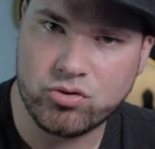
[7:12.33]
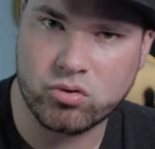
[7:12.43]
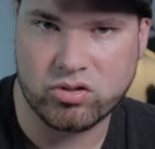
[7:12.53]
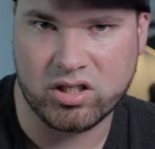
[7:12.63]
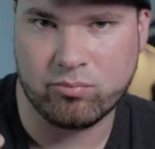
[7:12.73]

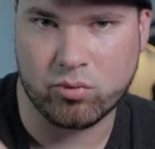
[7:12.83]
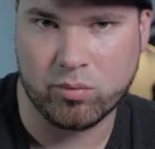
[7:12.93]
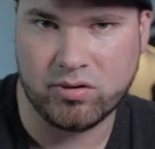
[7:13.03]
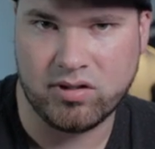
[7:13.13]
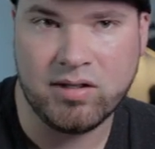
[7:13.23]
source set
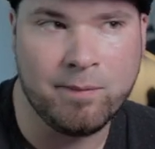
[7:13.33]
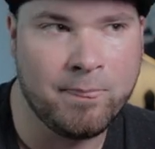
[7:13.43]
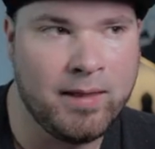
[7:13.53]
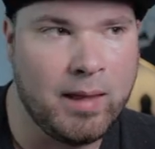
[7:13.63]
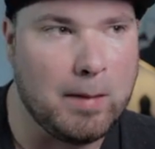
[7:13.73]
property.
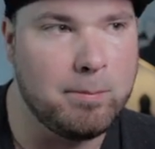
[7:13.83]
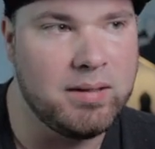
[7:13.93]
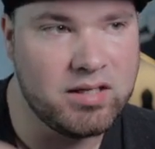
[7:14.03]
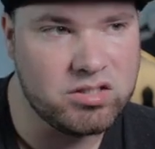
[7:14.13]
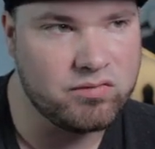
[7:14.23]
And
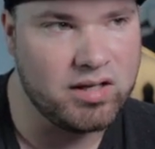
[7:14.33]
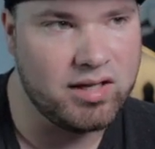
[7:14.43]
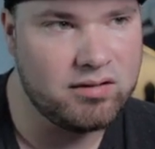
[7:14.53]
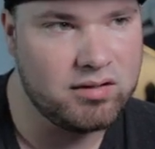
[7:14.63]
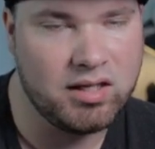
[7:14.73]
because of
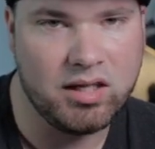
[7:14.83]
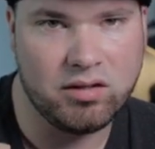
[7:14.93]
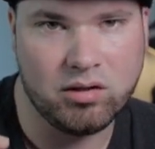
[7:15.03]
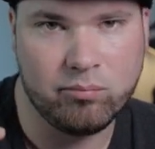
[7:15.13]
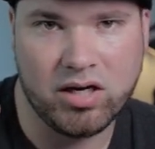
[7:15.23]
that,
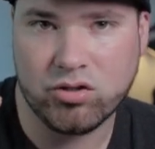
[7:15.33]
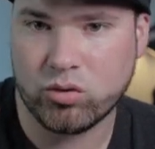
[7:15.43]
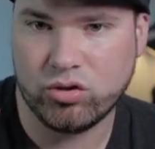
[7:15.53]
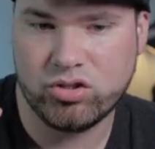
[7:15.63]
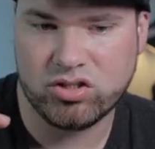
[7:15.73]
the browser
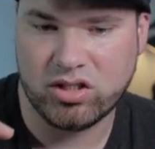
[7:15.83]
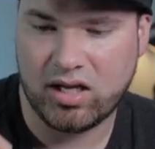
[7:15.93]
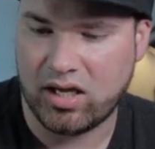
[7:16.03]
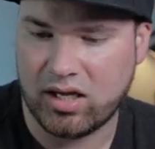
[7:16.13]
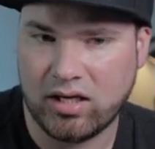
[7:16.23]
will just say,
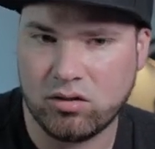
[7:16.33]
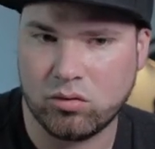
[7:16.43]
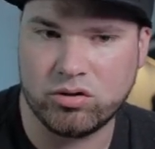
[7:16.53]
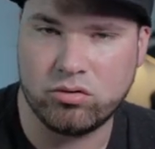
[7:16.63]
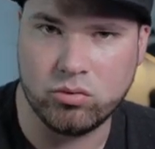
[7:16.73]
hey, I know
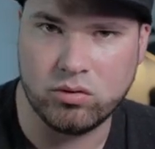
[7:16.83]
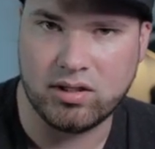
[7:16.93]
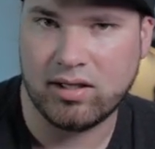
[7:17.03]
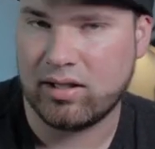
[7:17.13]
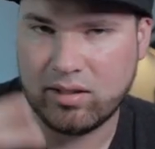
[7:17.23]
what to do with
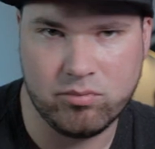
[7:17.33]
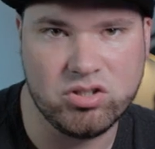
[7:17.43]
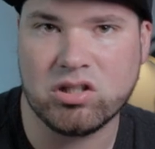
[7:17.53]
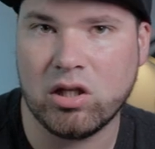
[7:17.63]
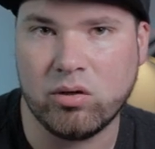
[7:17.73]
that. Let me
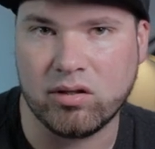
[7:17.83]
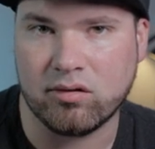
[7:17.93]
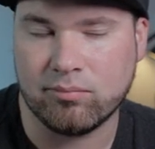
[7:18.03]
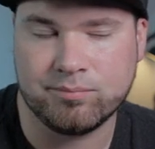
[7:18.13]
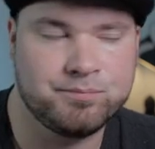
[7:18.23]
just load it.